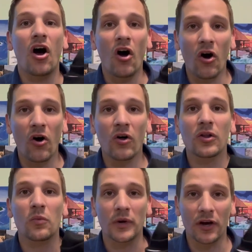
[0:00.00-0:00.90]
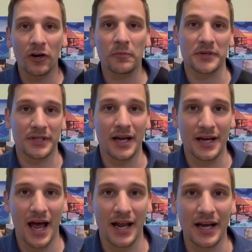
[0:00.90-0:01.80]
all
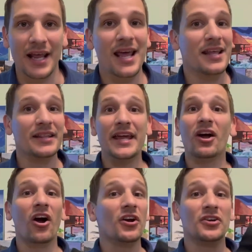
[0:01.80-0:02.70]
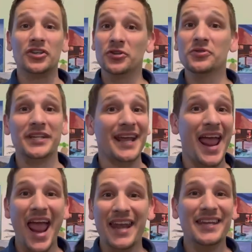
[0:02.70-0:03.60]
100% cotton. They aren't
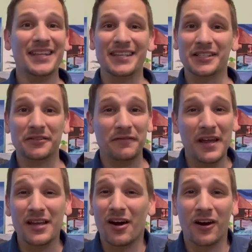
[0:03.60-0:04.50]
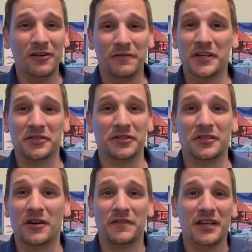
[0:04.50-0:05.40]
using any of this fake artificial
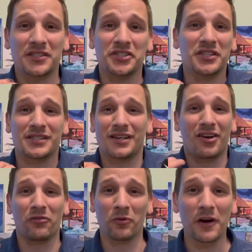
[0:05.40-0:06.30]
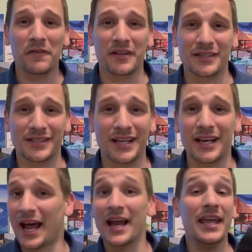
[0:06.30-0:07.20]
stuff that is just rough on the
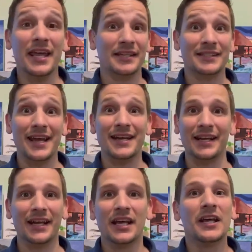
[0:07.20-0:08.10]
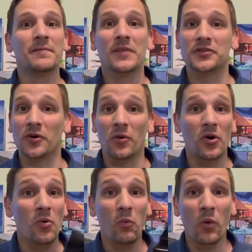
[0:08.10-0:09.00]
skin. I can't stand it.
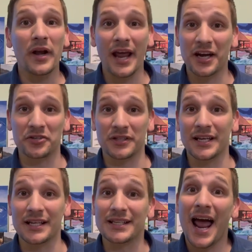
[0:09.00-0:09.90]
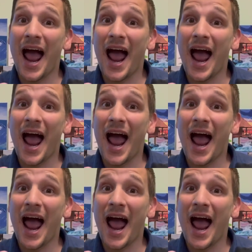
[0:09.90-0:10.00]
So one extra thing is